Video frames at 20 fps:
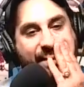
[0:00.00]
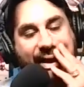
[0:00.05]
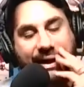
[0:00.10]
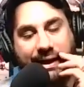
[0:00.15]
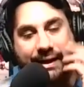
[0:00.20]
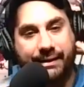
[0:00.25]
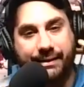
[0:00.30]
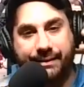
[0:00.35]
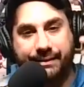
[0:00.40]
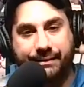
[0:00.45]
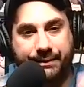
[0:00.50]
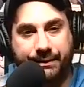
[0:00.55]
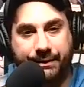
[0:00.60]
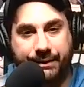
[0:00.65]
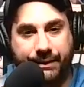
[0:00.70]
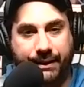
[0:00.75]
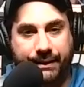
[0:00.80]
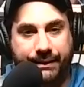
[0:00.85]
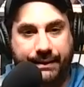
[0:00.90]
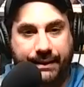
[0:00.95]
I didn't even
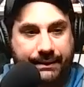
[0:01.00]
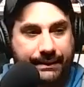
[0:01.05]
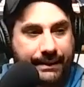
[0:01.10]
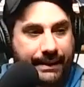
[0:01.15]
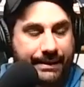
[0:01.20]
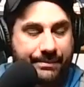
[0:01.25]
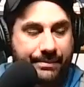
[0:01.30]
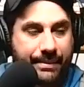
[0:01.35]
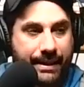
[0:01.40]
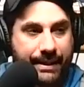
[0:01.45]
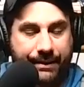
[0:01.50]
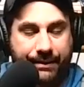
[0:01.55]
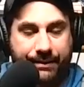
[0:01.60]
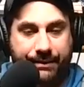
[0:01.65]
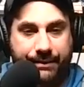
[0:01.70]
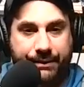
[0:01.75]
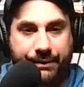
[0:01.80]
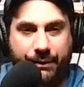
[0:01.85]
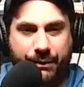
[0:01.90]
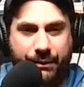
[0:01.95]
look at that
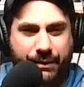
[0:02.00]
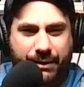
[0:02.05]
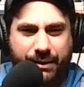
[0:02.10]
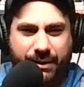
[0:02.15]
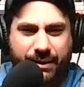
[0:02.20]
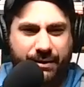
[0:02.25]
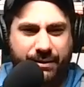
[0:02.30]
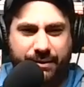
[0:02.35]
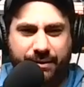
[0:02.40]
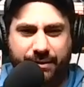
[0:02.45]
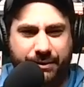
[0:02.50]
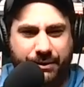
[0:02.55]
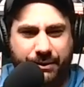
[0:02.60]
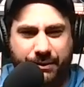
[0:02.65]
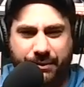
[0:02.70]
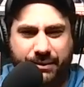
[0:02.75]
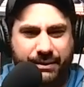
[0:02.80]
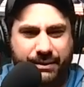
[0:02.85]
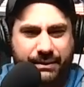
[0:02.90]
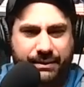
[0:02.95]
linebacker,
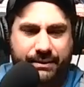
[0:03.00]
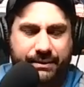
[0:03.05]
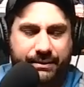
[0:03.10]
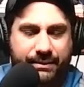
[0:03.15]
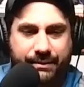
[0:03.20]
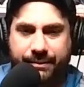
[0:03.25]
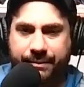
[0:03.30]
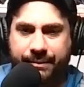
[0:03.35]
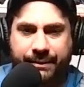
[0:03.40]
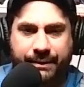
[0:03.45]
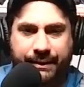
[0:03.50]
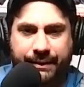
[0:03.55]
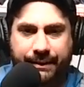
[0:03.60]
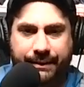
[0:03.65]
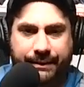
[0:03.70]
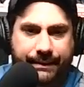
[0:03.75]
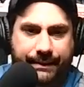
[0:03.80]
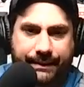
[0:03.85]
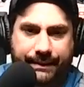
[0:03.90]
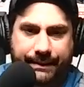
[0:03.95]
Yunka
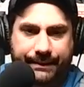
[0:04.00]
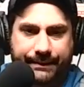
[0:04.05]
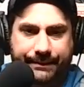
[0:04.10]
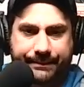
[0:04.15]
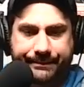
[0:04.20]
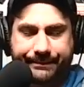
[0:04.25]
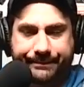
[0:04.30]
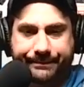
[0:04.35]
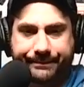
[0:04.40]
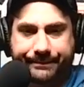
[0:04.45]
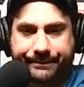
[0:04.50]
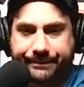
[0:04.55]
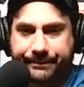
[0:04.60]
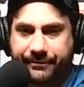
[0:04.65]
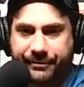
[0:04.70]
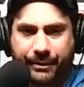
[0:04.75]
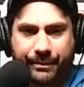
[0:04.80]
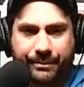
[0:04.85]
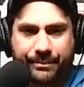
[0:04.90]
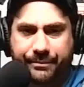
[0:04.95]

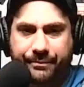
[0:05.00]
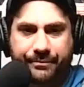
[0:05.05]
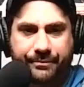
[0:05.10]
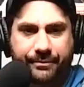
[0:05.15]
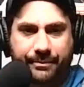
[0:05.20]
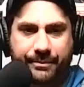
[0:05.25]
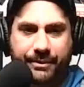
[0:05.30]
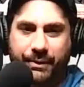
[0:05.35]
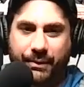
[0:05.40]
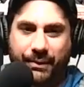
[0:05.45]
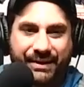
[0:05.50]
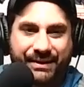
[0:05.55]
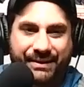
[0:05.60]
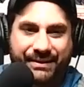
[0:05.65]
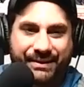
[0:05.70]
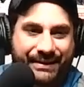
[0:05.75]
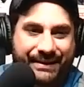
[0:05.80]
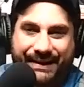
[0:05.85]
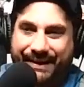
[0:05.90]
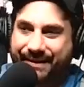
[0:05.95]
from New
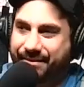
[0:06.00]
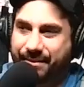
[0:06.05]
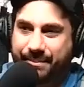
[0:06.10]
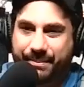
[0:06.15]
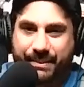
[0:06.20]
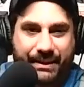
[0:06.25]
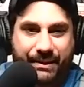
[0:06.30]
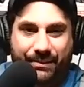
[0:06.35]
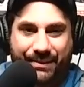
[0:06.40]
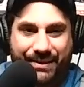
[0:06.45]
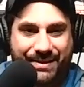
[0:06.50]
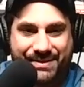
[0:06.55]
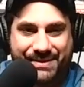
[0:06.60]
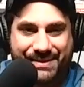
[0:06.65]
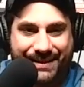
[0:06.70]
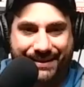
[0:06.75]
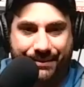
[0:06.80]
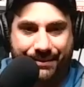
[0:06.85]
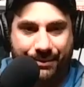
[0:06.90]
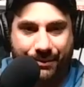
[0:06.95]
England. Everybody
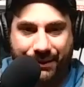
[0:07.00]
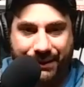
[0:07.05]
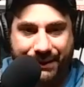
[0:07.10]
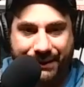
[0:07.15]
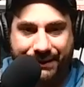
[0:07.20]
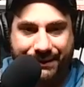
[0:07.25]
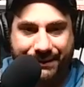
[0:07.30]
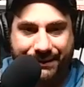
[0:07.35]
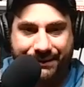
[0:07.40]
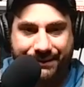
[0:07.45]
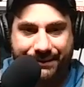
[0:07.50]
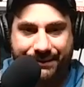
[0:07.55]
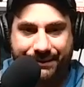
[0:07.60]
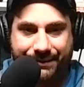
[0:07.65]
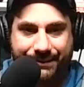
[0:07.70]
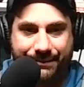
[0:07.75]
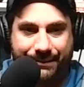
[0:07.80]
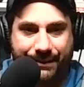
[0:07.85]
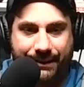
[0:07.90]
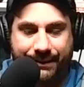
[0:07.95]
wants out of New England,
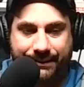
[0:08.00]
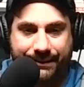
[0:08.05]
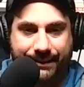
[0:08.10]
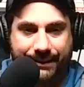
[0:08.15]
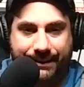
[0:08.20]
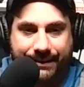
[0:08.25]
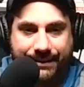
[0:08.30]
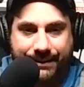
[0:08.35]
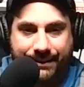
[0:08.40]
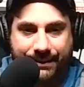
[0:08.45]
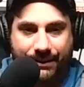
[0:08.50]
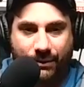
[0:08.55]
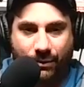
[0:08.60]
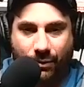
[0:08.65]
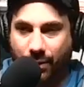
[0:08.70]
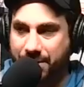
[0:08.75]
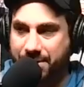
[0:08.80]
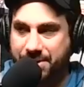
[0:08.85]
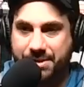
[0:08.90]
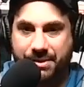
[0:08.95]
right? Like,
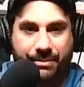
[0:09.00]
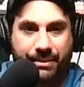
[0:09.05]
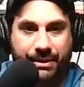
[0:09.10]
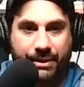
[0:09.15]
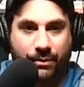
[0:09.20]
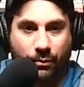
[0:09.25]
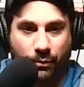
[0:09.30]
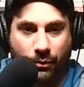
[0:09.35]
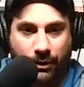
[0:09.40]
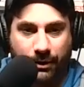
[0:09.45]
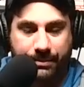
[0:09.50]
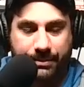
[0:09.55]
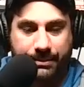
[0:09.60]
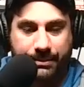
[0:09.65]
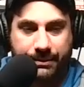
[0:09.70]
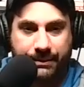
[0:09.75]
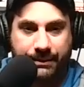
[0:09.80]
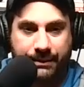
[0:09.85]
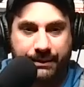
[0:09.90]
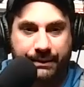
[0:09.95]
what's the big whoop?
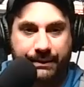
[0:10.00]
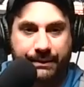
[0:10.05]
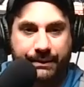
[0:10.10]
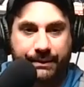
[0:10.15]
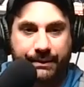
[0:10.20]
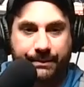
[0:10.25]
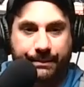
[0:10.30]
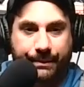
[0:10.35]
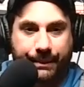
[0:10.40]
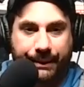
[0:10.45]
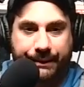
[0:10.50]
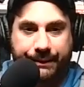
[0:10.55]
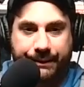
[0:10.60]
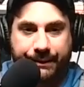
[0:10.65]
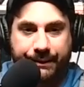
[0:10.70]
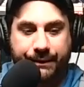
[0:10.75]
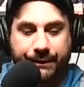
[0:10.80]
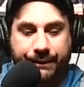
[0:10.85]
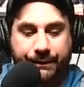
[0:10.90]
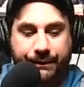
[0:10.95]
But
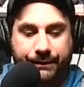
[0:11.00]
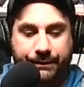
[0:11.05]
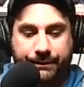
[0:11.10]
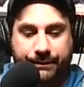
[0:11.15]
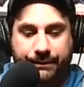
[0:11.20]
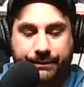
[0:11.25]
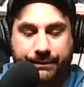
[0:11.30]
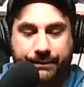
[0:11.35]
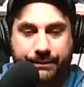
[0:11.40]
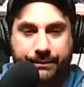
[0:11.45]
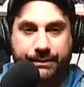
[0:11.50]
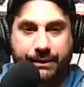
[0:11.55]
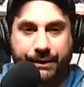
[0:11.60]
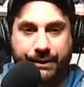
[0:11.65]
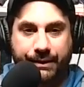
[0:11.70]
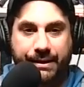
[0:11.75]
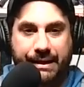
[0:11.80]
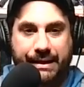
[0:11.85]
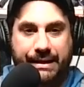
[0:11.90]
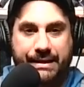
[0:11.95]

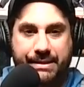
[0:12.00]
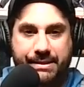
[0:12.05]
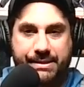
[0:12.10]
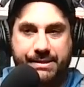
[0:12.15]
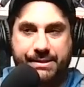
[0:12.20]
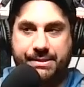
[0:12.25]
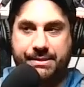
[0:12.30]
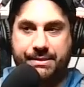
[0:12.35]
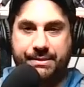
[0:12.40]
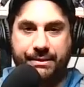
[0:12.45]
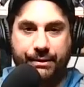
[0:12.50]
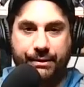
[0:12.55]
there is